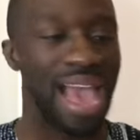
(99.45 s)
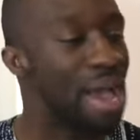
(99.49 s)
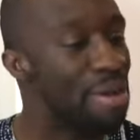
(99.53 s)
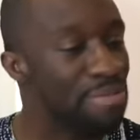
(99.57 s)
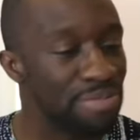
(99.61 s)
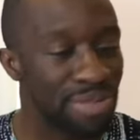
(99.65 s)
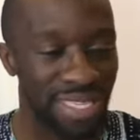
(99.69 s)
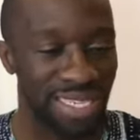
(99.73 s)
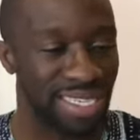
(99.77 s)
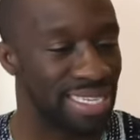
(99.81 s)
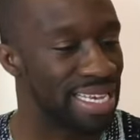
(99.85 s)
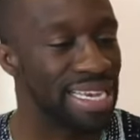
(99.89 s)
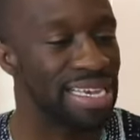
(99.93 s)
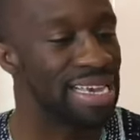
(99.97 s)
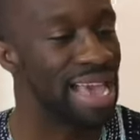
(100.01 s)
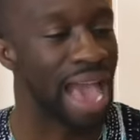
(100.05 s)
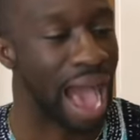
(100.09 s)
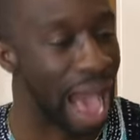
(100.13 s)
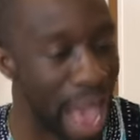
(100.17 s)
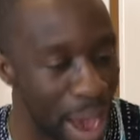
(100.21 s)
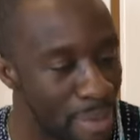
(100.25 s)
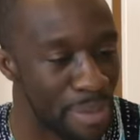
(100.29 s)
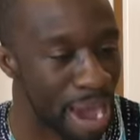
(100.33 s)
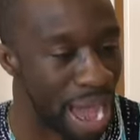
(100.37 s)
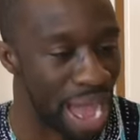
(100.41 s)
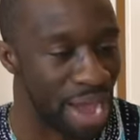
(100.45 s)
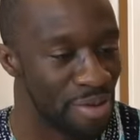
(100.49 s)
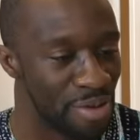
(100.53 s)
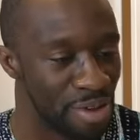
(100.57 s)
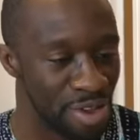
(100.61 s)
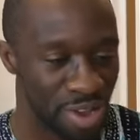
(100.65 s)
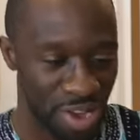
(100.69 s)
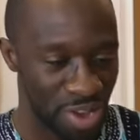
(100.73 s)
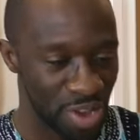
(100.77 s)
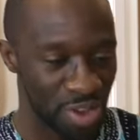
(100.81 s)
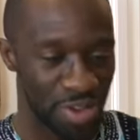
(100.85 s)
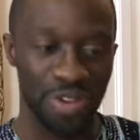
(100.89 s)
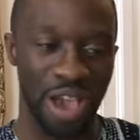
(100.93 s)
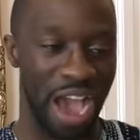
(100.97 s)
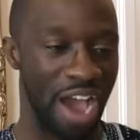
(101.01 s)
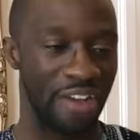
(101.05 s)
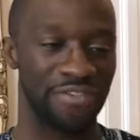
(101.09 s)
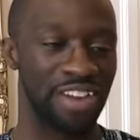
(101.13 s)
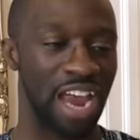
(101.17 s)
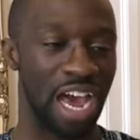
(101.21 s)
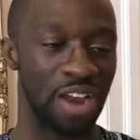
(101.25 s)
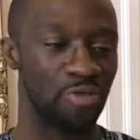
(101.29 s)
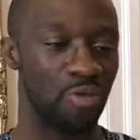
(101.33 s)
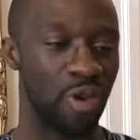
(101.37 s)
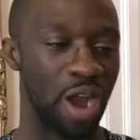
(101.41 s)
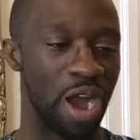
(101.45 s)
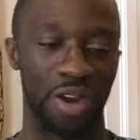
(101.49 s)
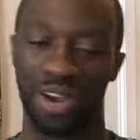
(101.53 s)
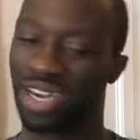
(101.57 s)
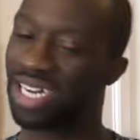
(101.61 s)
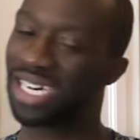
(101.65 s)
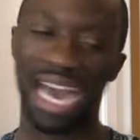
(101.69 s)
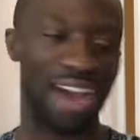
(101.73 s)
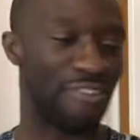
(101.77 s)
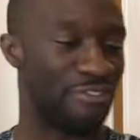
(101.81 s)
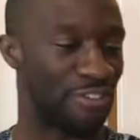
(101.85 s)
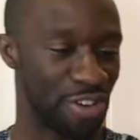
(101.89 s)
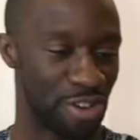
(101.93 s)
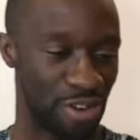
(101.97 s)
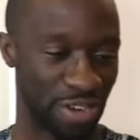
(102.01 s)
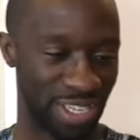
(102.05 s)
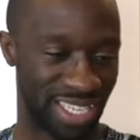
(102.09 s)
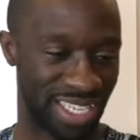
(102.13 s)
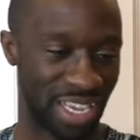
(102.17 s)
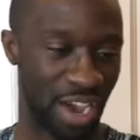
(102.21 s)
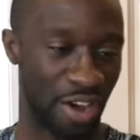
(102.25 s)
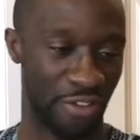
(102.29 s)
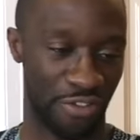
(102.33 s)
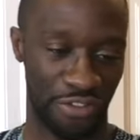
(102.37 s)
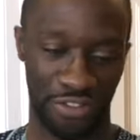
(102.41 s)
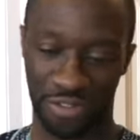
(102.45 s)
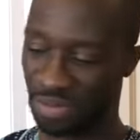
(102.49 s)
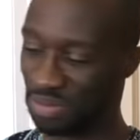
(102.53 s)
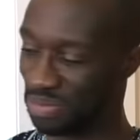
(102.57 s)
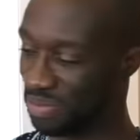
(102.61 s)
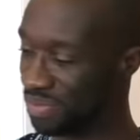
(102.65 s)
MC Hammer. You have done well, clap for yourself.